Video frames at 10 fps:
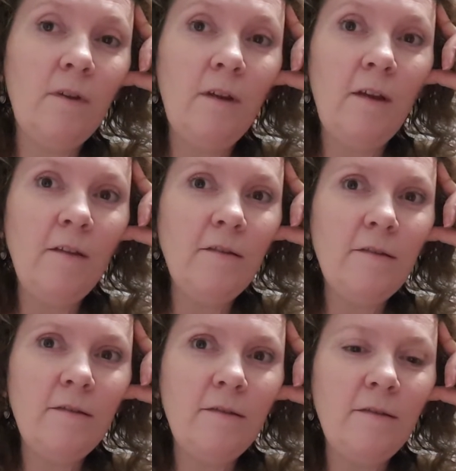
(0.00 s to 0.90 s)

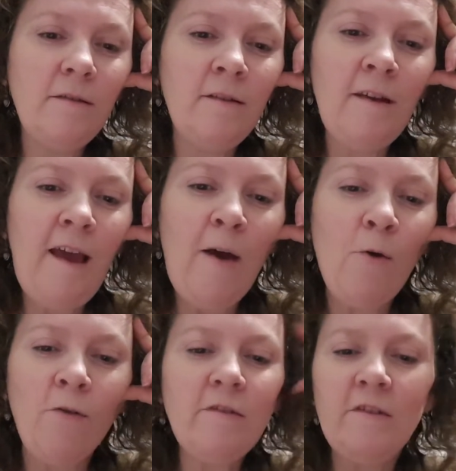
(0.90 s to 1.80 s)
it's now
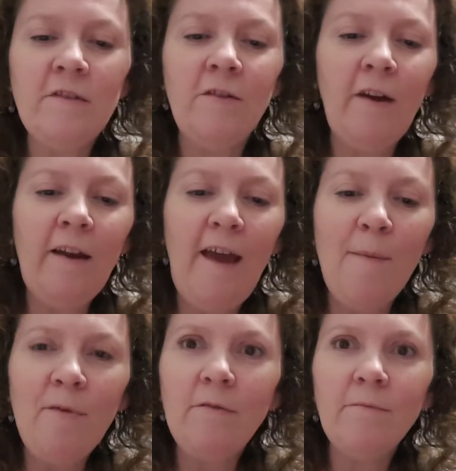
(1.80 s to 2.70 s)
or it's just not going to
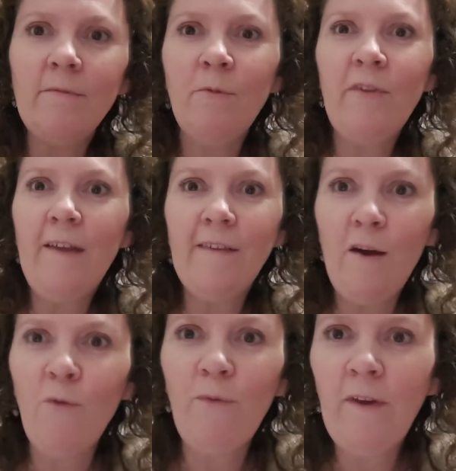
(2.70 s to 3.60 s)
happen. Well, that's
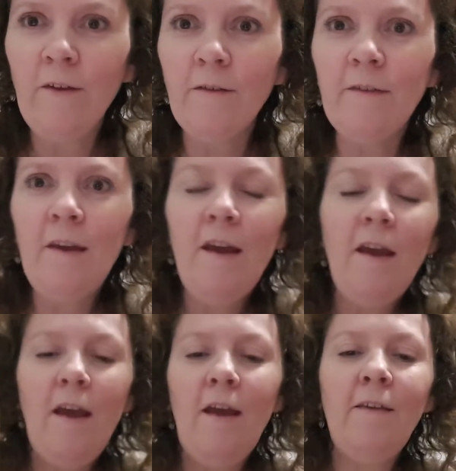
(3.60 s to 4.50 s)
how it feels.
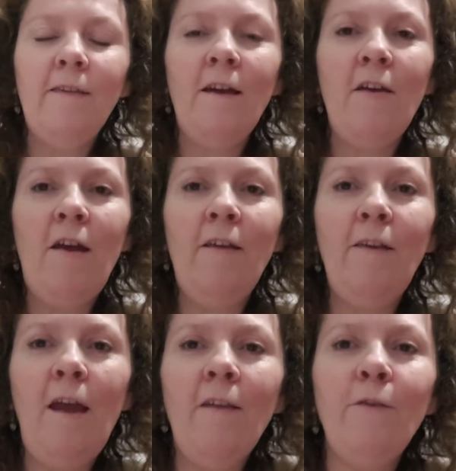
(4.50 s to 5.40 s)
It's
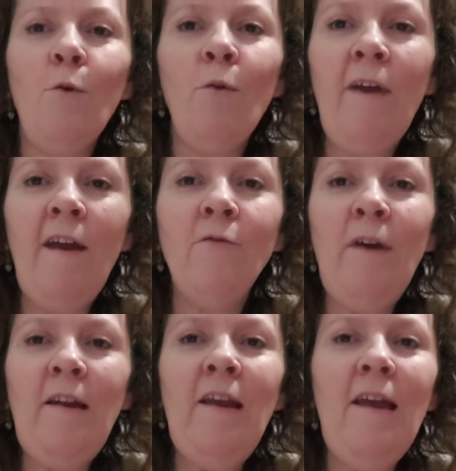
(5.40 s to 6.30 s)
like it's all there
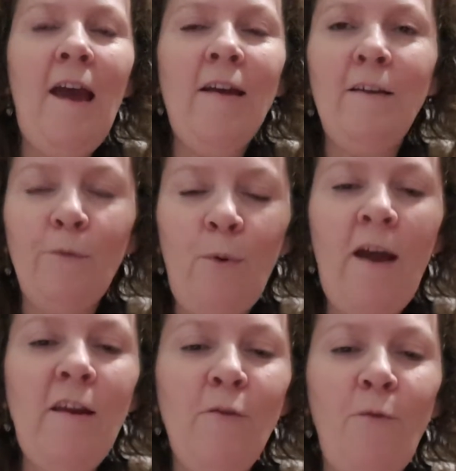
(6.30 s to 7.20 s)
ready and it's
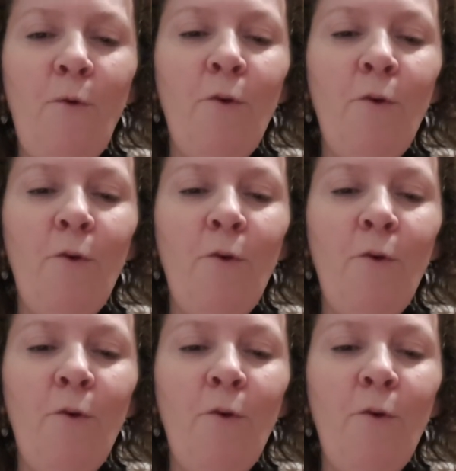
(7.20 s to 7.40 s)
waiting for